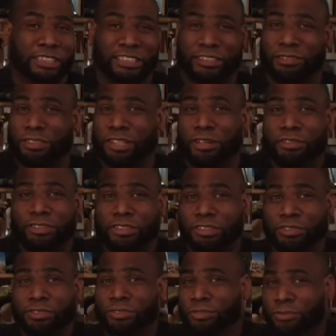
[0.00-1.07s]
Just don't
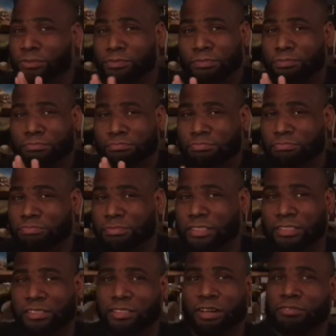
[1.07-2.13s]
go
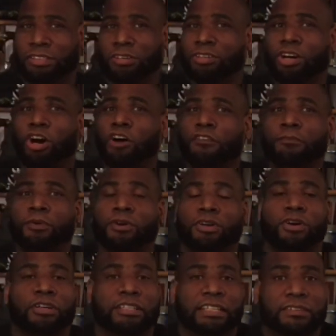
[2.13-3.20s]

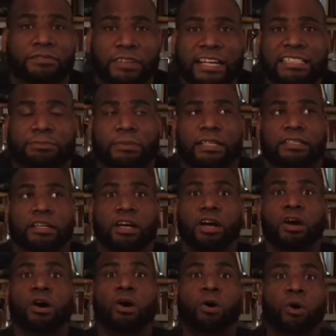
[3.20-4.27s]
overboard on the investment,
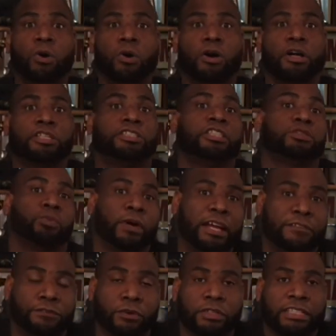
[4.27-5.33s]
or just
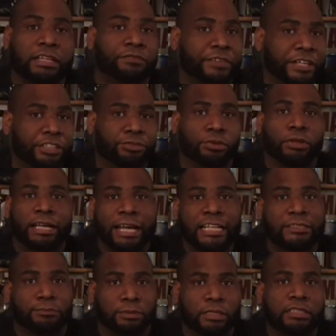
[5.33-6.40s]
wait for the eventual
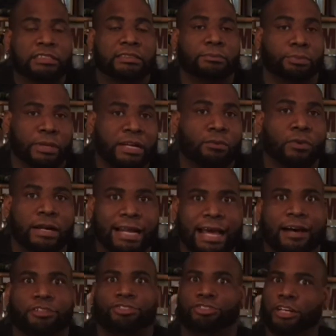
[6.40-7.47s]
X Plus to bring one
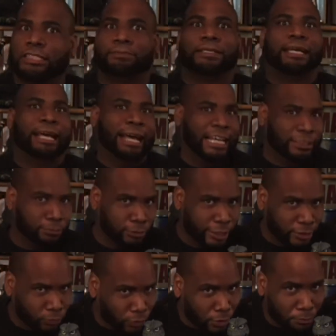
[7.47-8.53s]
out. Trust me, X
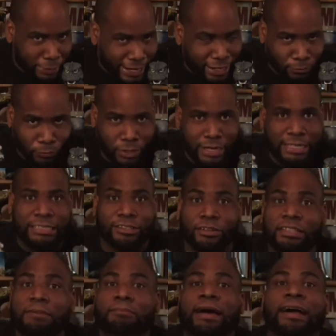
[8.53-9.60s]
Plus will make one. It's
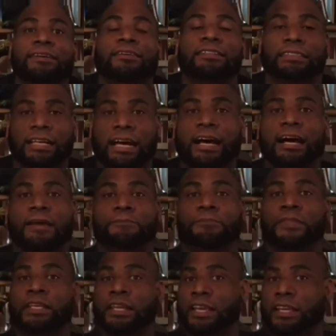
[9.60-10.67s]
only a matter of time.
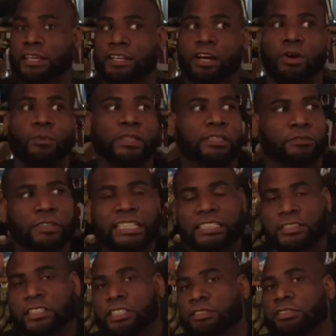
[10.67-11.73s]
You know, with the
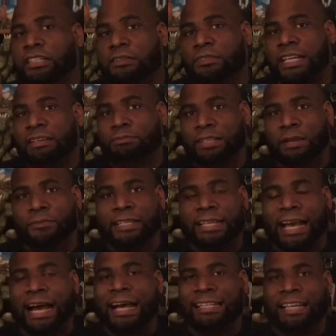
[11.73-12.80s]
recent news that we
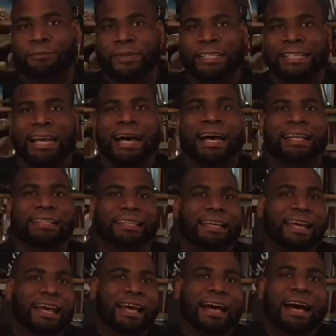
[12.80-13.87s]
got
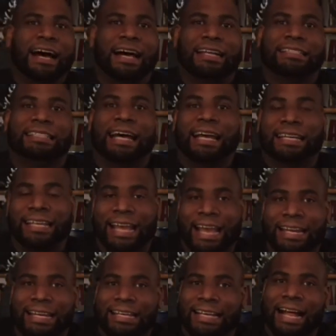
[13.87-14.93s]
a
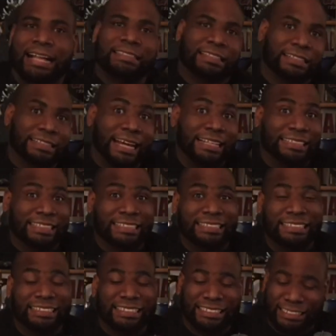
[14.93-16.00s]
gigantic Godzilla
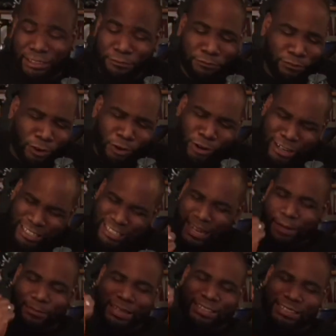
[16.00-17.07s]
1964
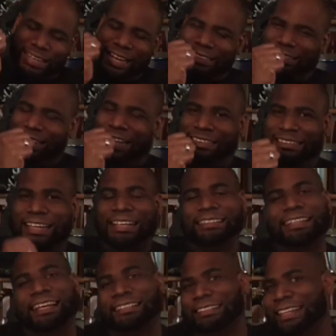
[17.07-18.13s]
coming. Yes, yes,
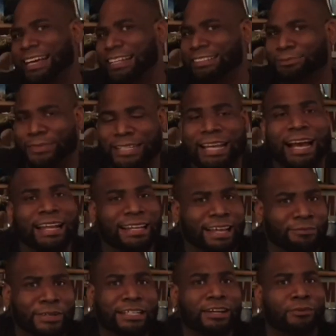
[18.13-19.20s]
yes, yes, yes. We got
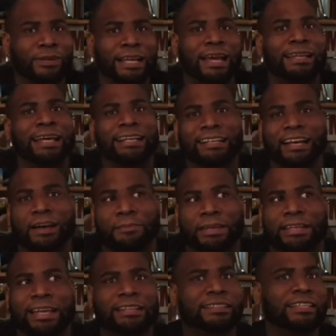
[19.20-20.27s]
that. We know we got that
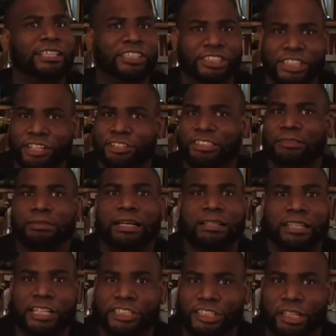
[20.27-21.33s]
coming either this year or
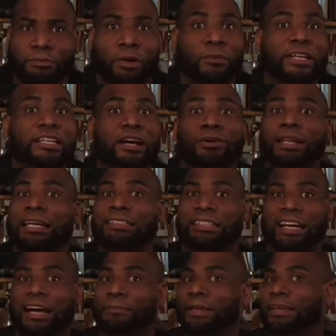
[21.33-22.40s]
sometime next year, but we know that's
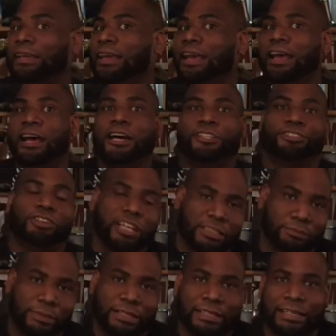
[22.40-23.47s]
coming.
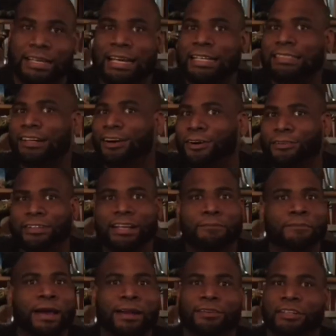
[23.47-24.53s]
Trust me, it's only
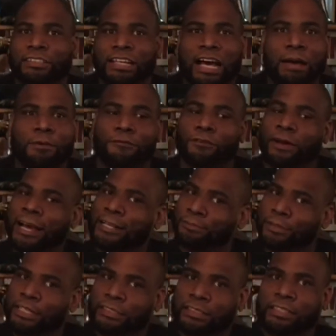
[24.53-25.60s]
a matter of time before X
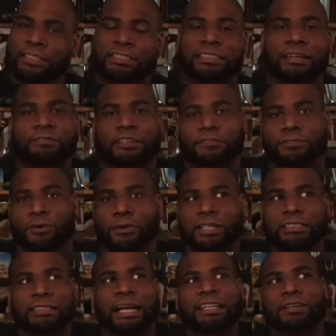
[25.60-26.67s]
Plus does a
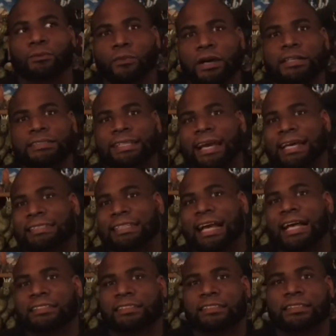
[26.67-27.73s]
74. It's like the one last
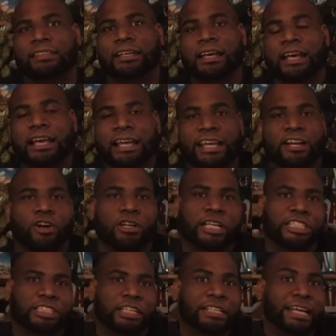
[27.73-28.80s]
Godzilla
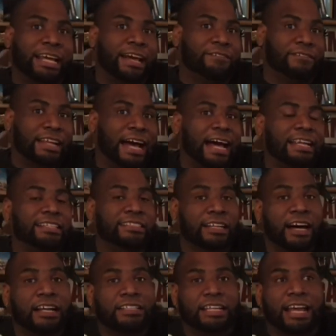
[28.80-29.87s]
incarnation that they have not
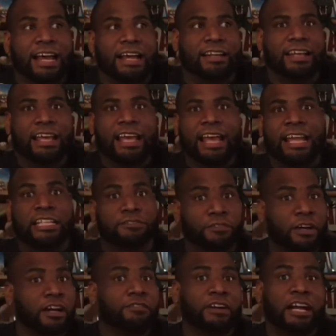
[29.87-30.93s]
done yet. And it's
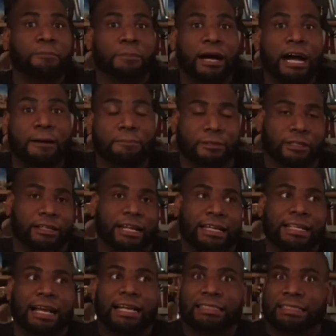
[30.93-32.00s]
very, very popular.
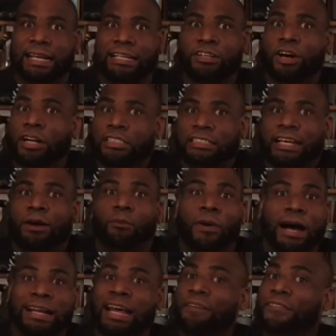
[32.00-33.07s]
And like I said, I don't understand
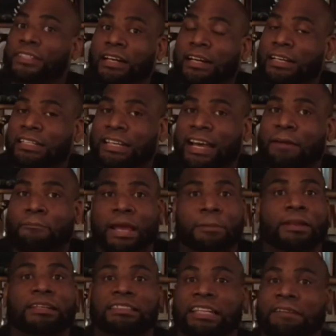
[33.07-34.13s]
why they haven't done it yet.
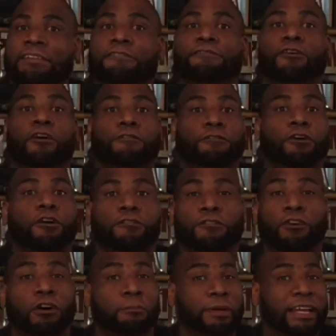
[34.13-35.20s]
Maybe they're saving it
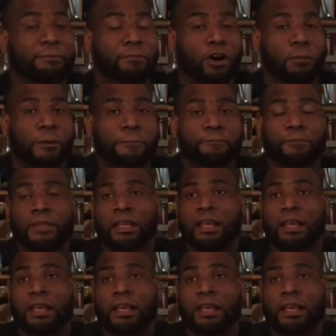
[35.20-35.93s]
for a big moment.